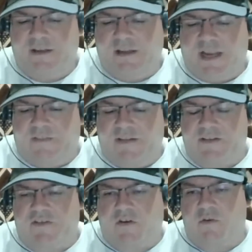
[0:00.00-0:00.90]
and then
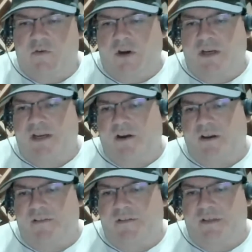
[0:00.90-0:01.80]
started working
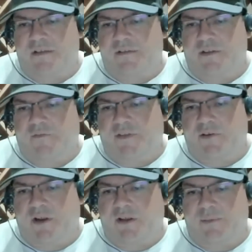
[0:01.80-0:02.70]
on the the filler
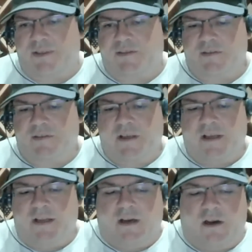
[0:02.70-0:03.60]
elements
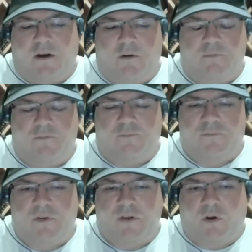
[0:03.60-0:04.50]
uh,
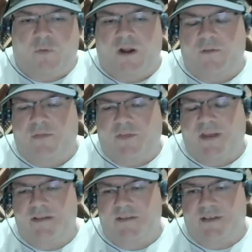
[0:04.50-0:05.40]
around
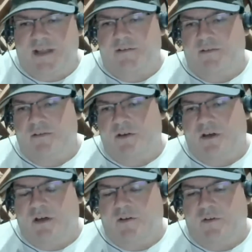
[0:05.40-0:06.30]
things that
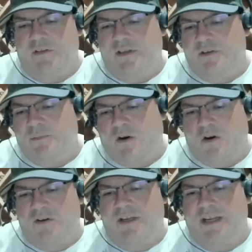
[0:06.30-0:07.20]
uh, they're a little bit
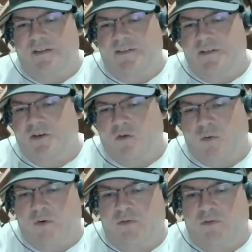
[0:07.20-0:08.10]
harder to get than the
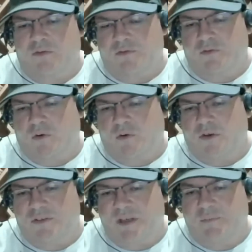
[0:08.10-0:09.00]
normal normal
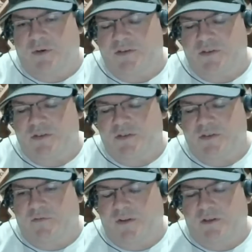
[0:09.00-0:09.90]
and temperance
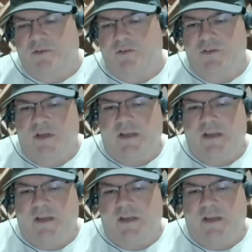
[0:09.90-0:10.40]
uh, fillers,